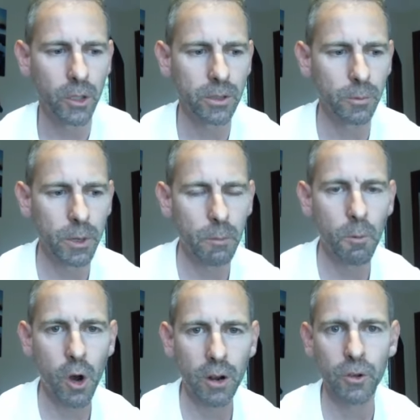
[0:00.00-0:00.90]
do we
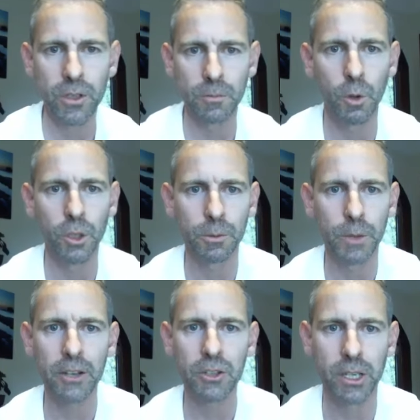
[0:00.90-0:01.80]
want versus what do we
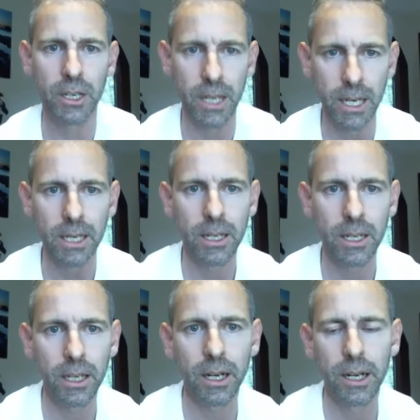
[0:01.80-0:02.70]
actually need?
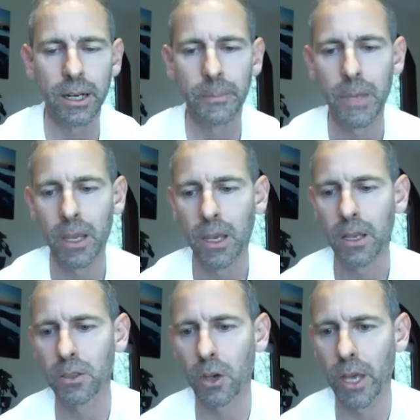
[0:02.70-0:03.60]

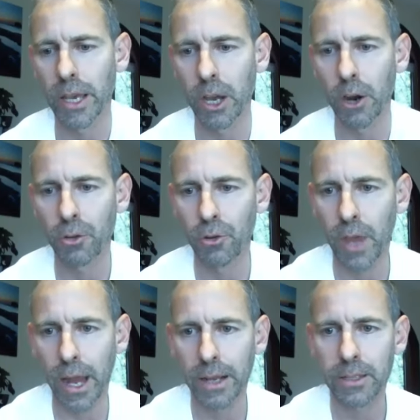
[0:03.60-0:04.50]
So going through
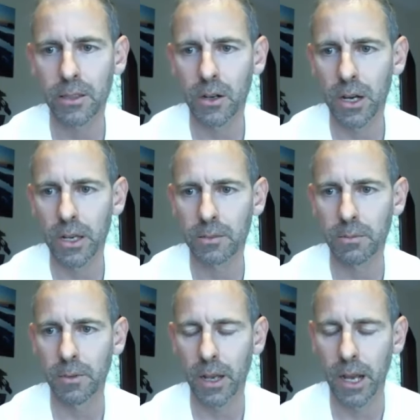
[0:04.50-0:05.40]
that exercise,
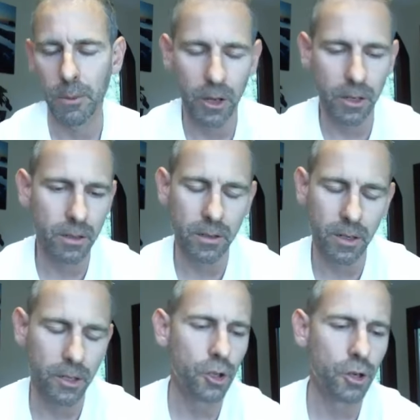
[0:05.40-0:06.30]
I
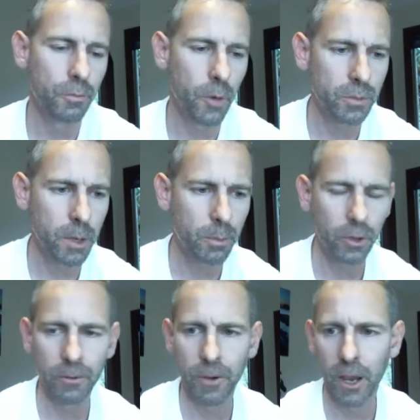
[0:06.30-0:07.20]
assume most people
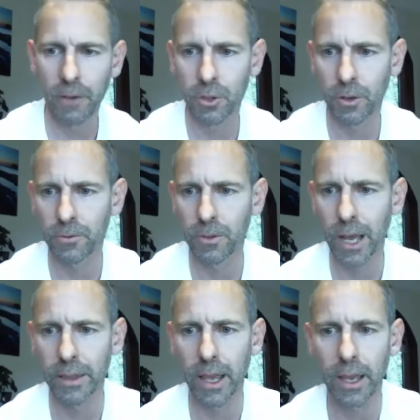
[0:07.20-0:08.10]
have sort of
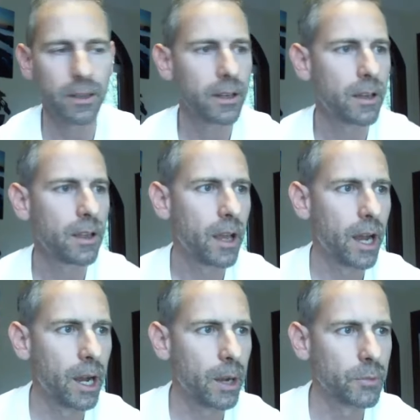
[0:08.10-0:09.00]
done that
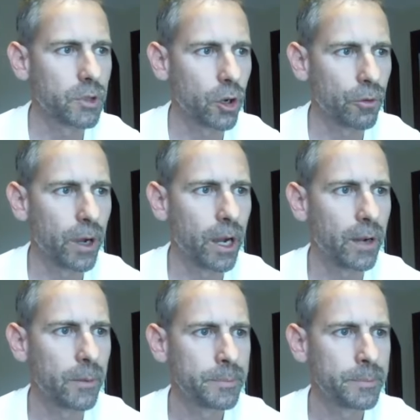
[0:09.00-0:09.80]
so far.